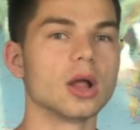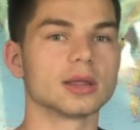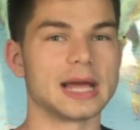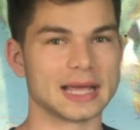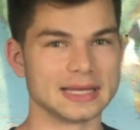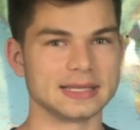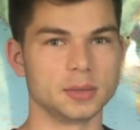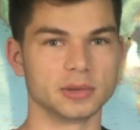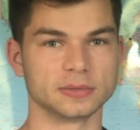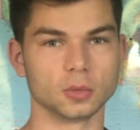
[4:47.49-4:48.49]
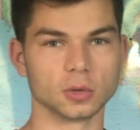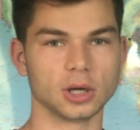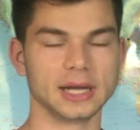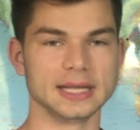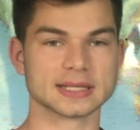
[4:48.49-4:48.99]
like I said
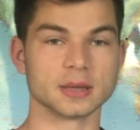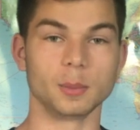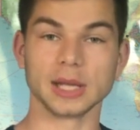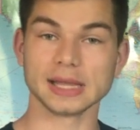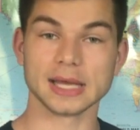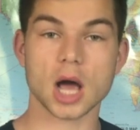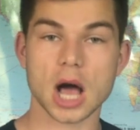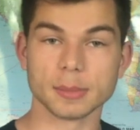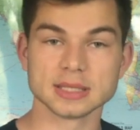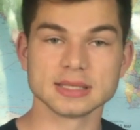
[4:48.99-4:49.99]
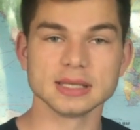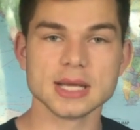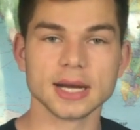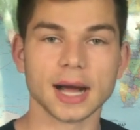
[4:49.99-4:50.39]
before, it's completely opposite.